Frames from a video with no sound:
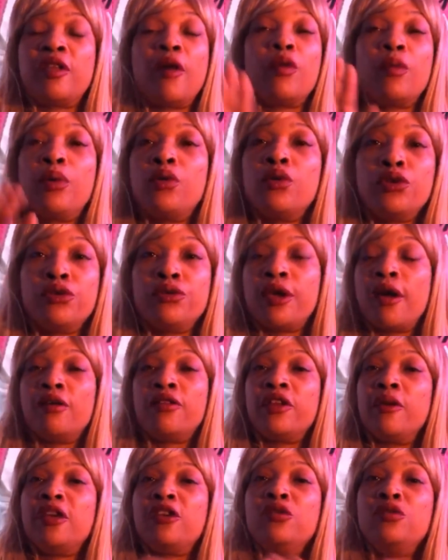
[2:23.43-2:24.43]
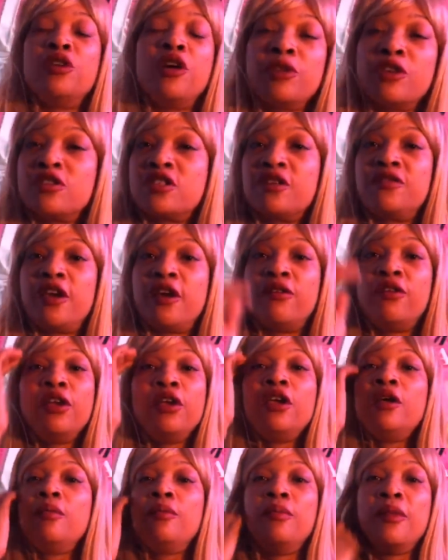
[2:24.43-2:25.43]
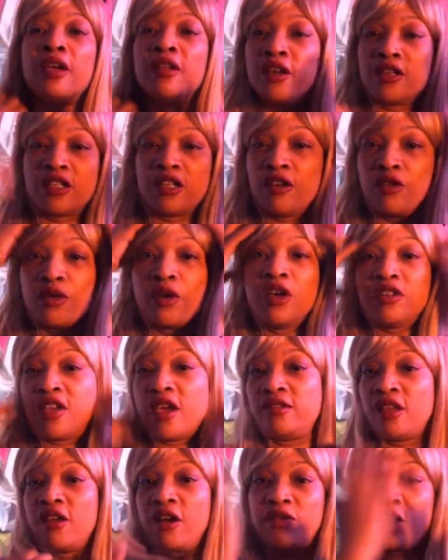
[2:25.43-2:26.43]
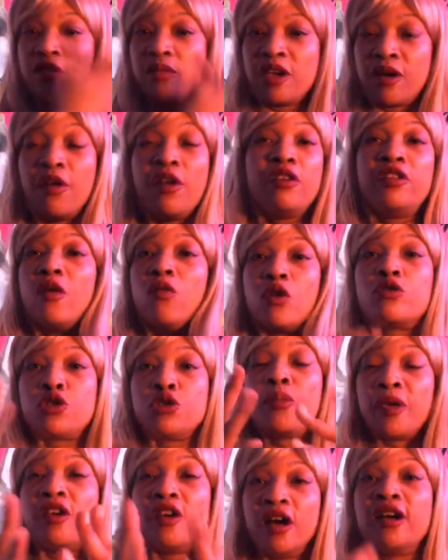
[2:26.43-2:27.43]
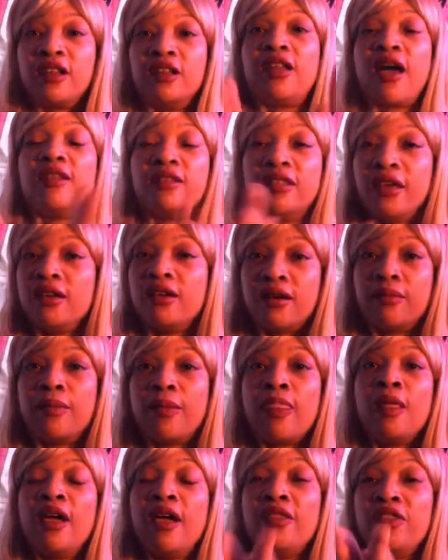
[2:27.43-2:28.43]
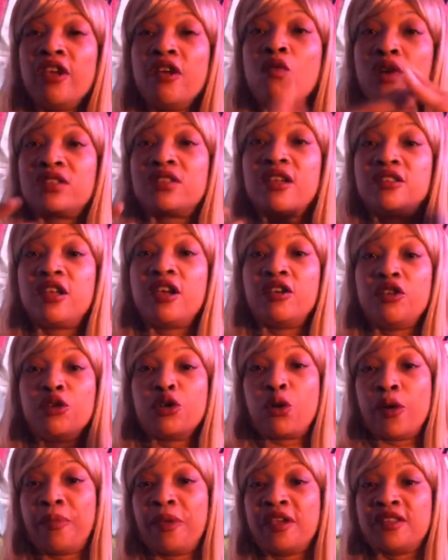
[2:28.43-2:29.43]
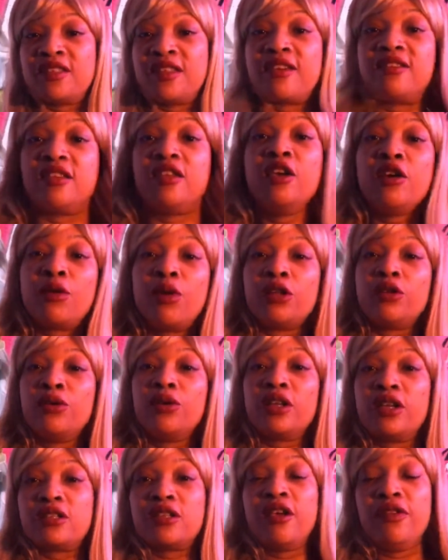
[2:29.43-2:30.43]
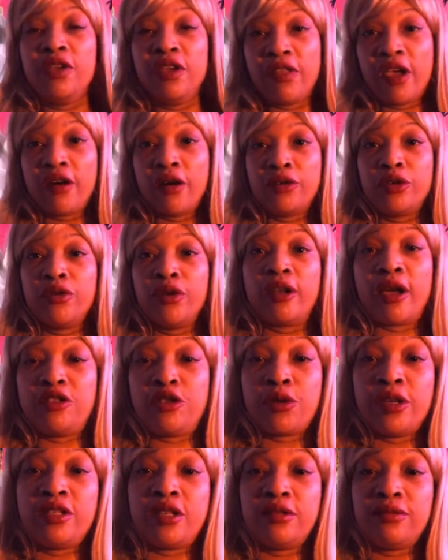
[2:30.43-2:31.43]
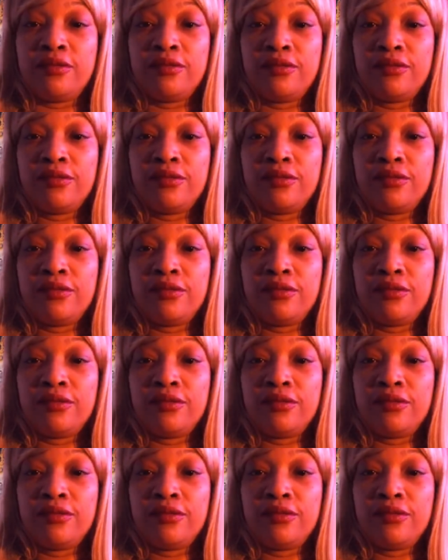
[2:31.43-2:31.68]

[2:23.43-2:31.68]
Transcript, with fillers: They will pull you down. They'll make you dumb yourself down. Man, they'll tell you to take that off, take your makeup. They want you to be ugly like them. And then once they tell you to quit being sexy, quit doing this, then they go do it like Tracy.